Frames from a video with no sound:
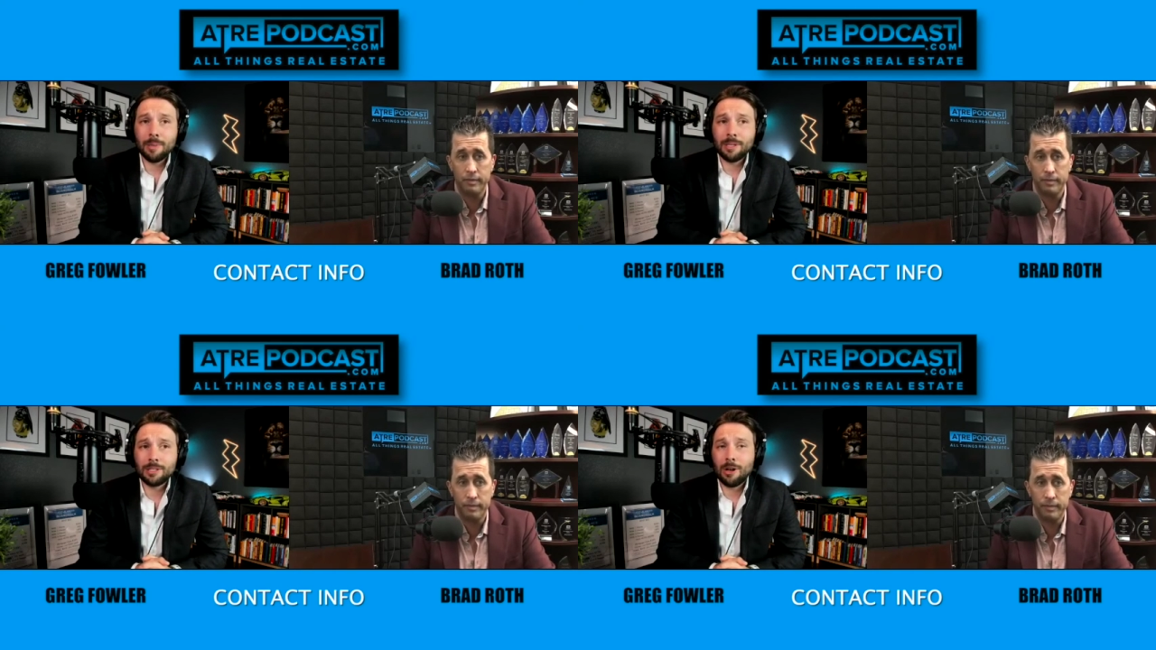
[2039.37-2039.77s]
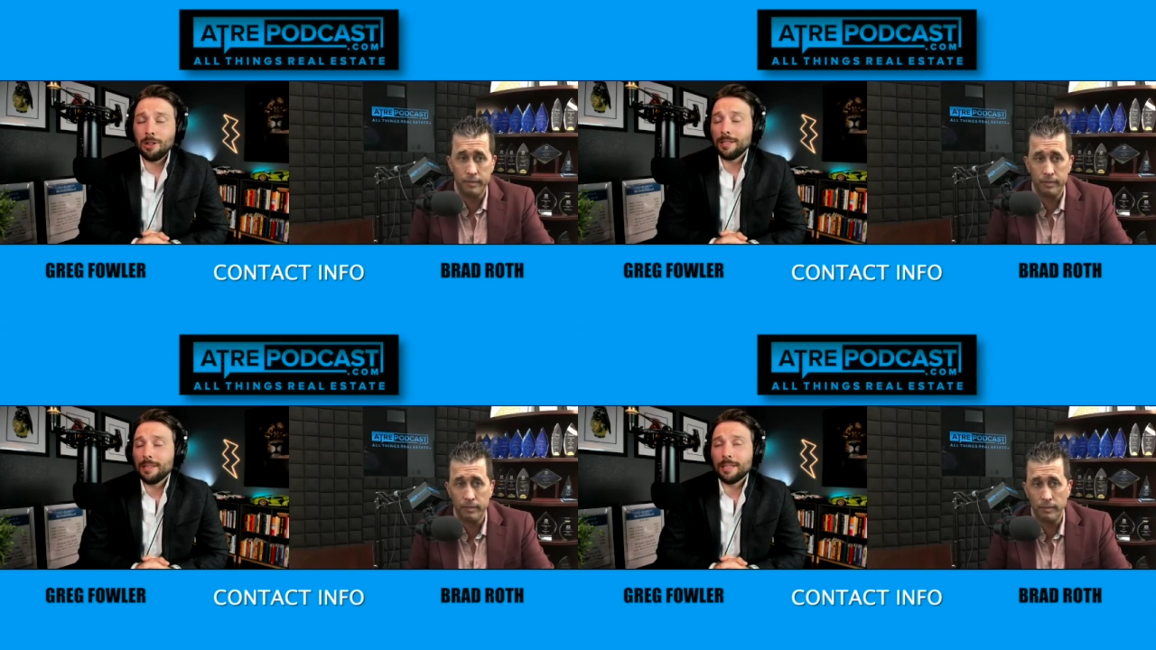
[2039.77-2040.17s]
Speaker 1: it's
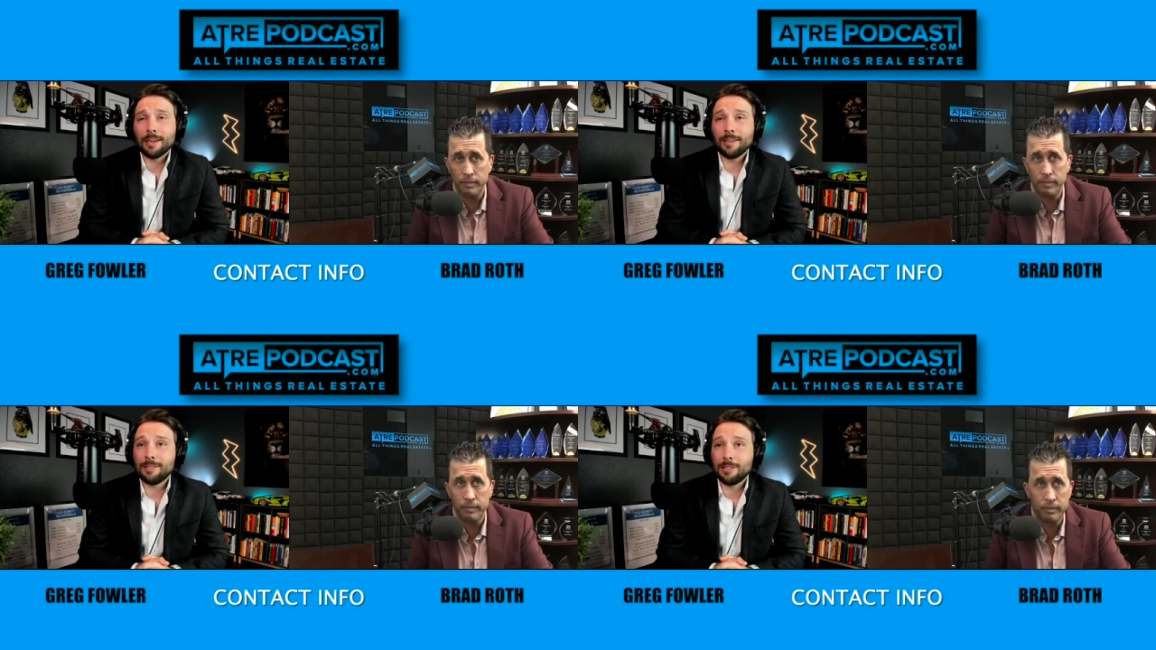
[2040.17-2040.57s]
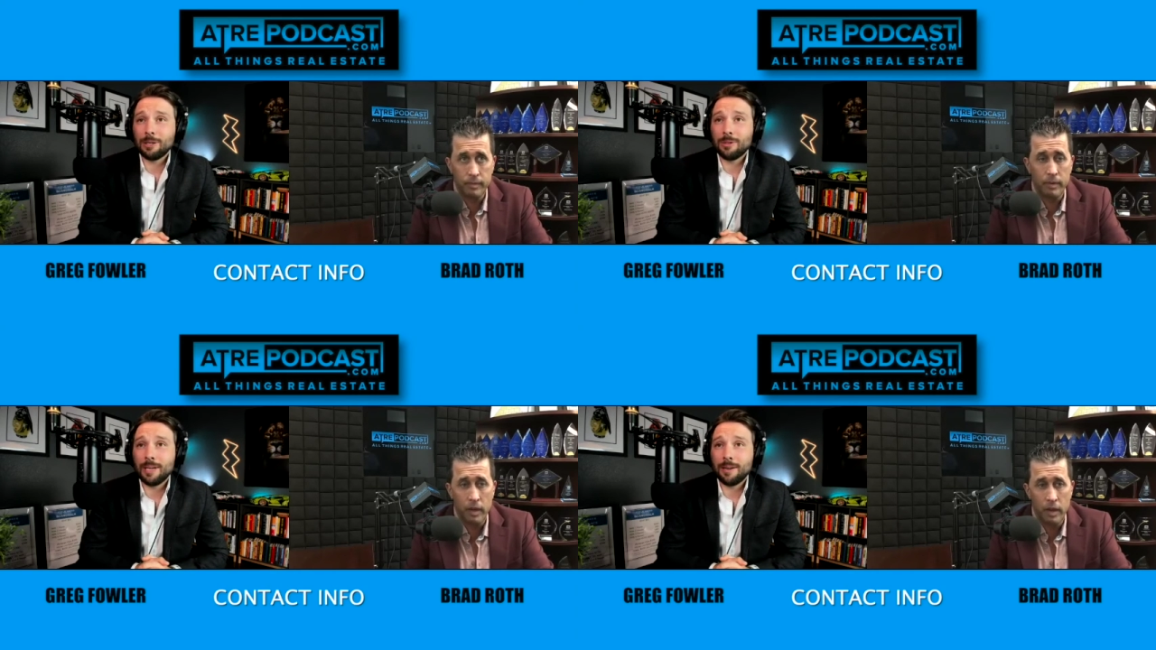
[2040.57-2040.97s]
all in there
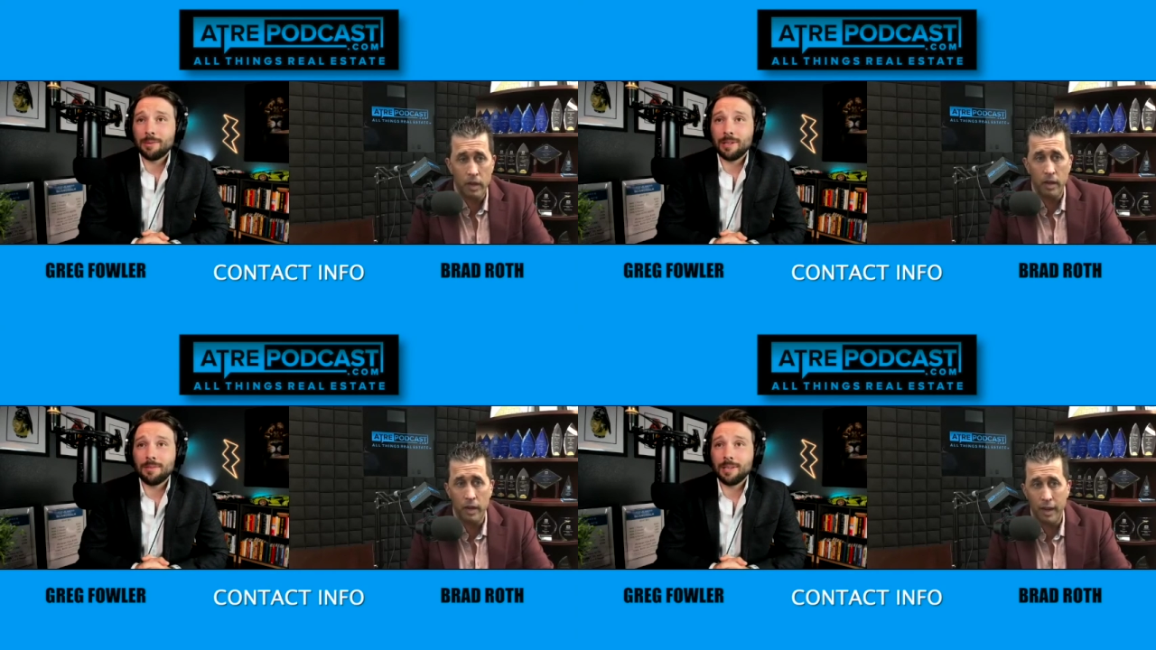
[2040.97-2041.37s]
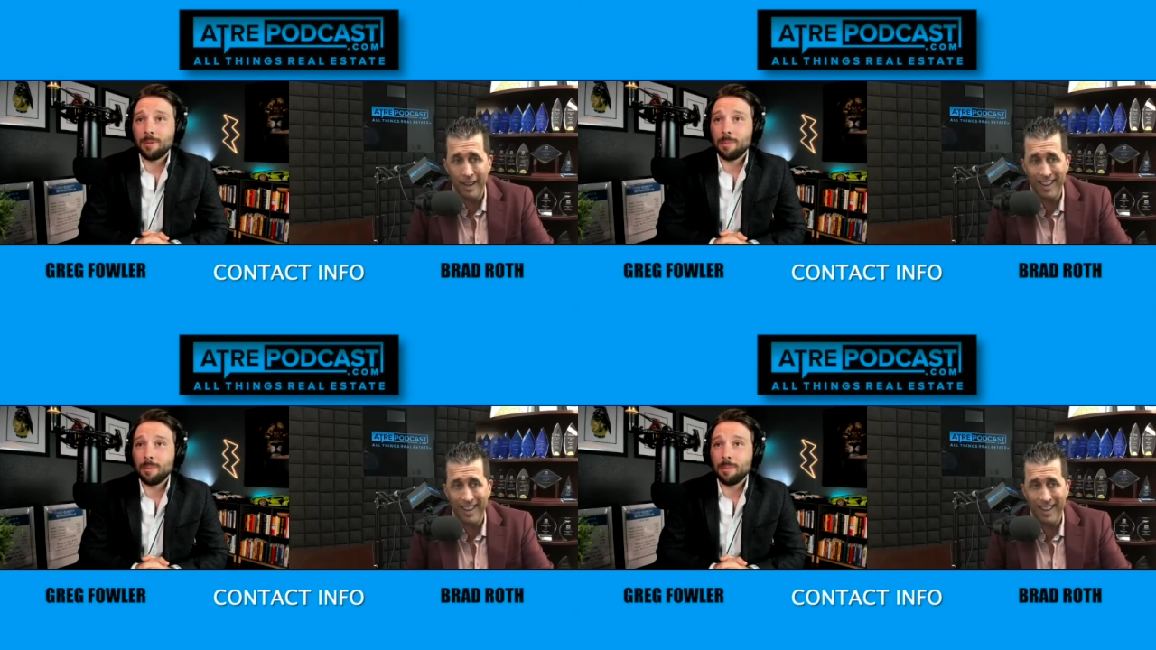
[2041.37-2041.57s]
so yeah we'd love to help